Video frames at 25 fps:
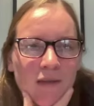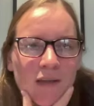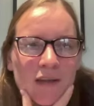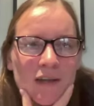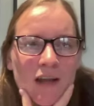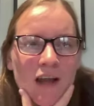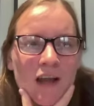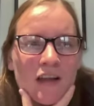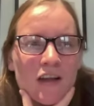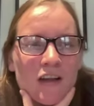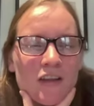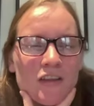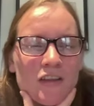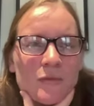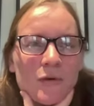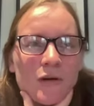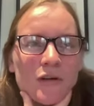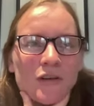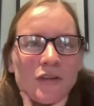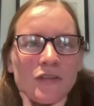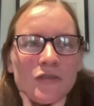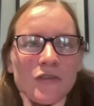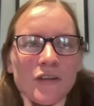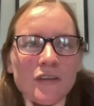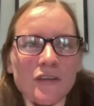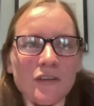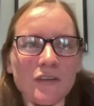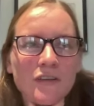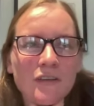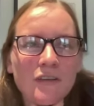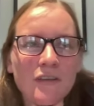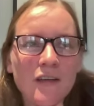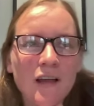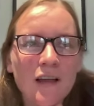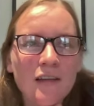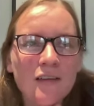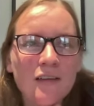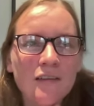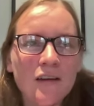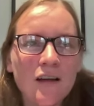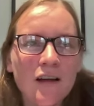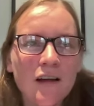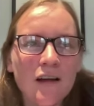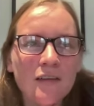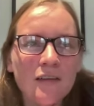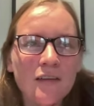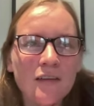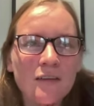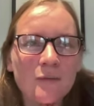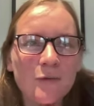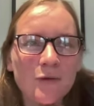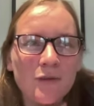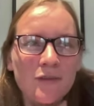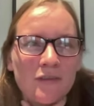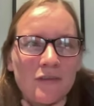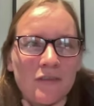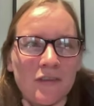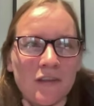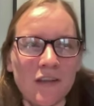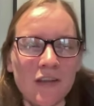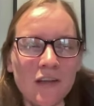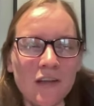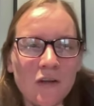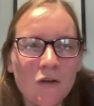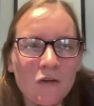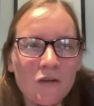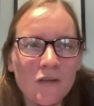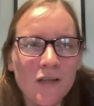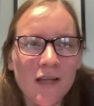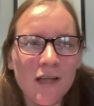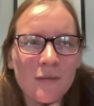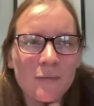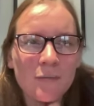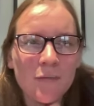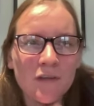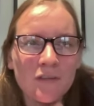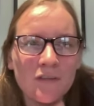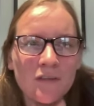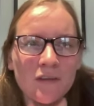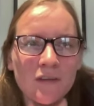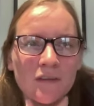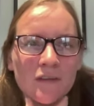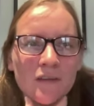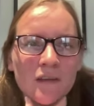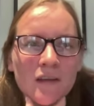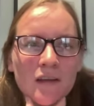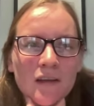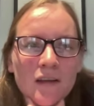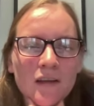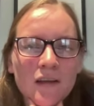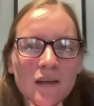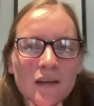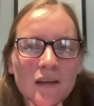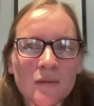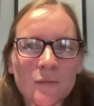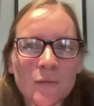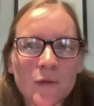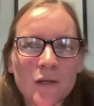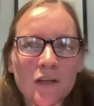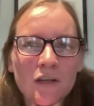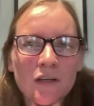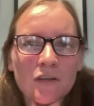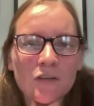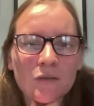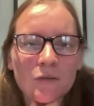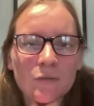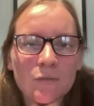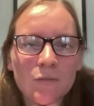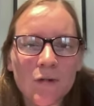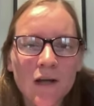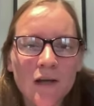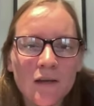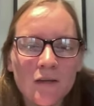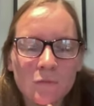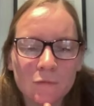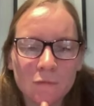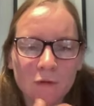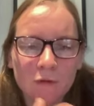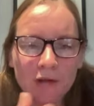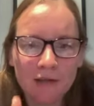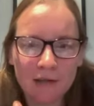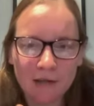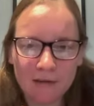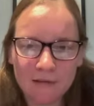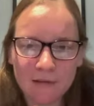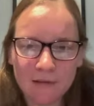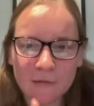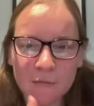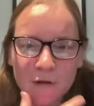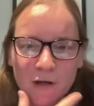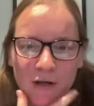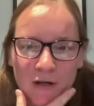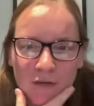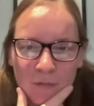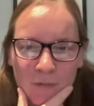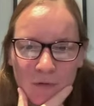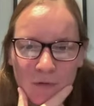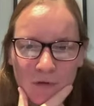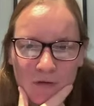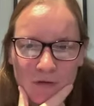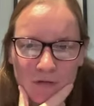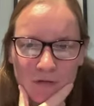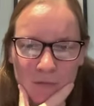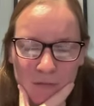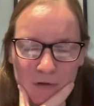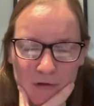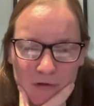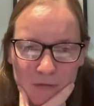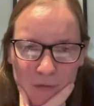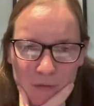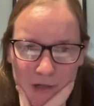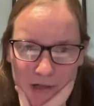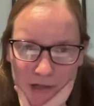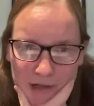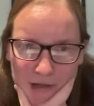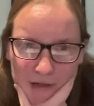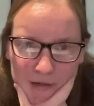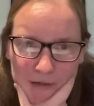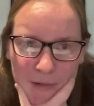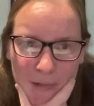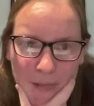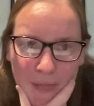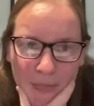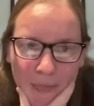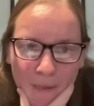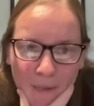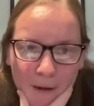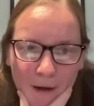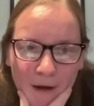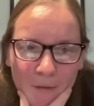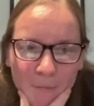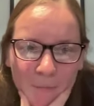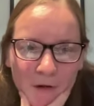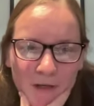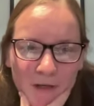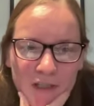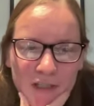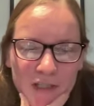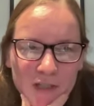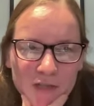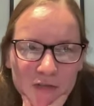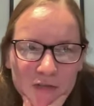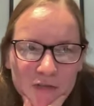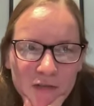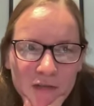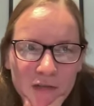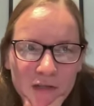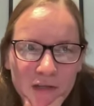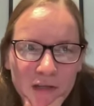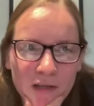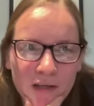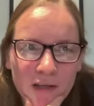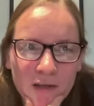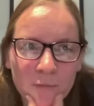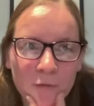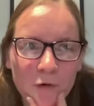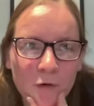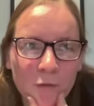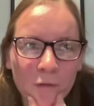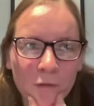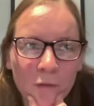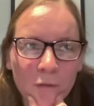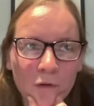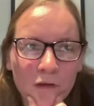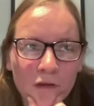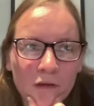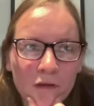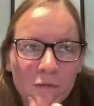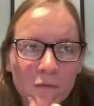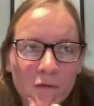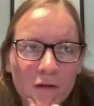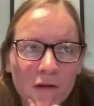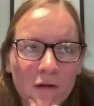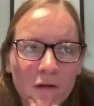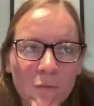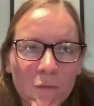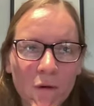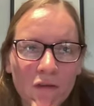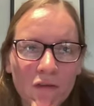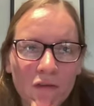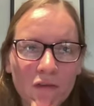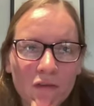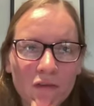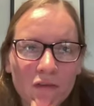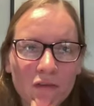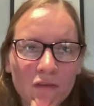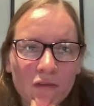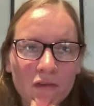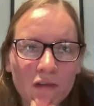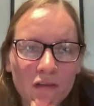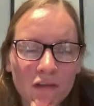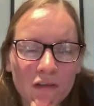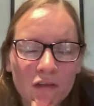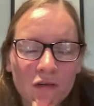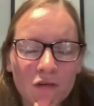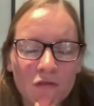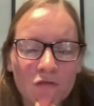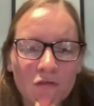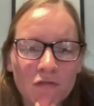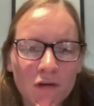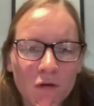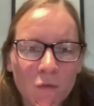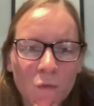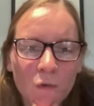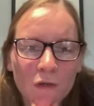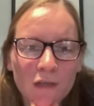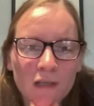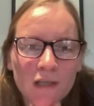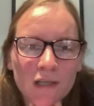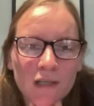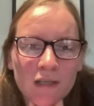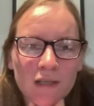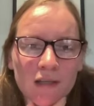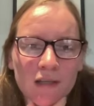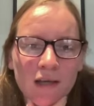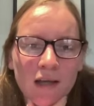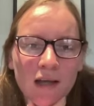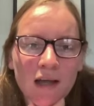And another one of the reasons that I started specifically an online business is because like I said, my husband is from Lithuania and my children at the moment, we go there once a year for a week.